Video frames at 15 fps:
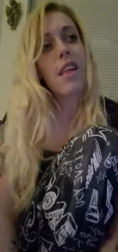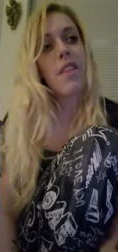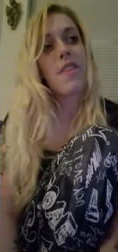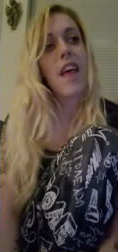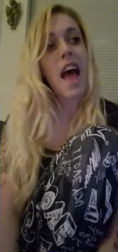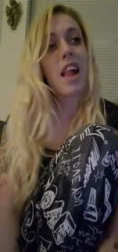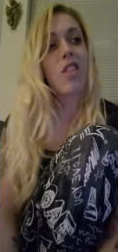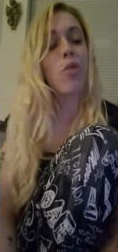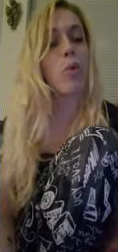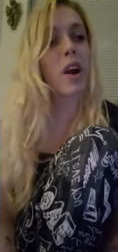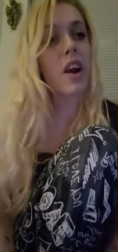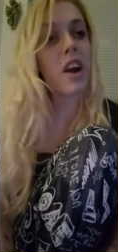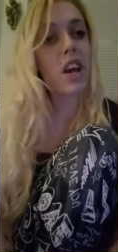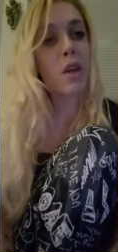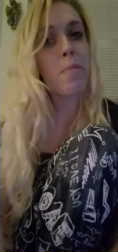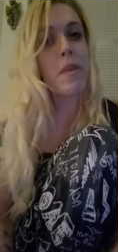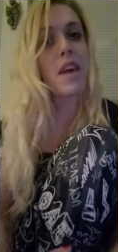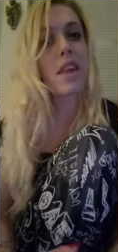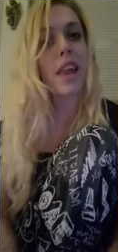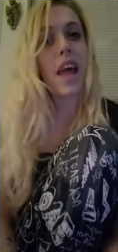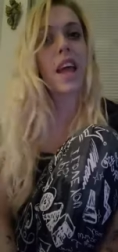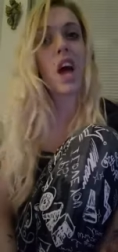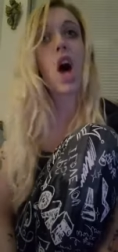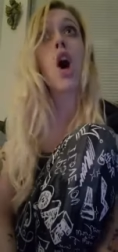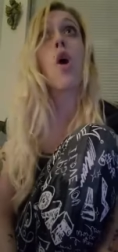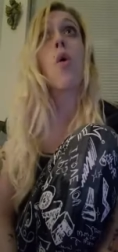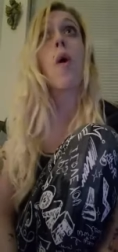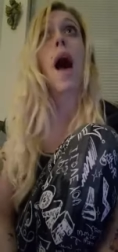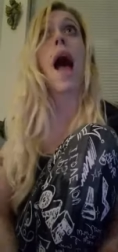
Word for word: that's where it could be like, oh,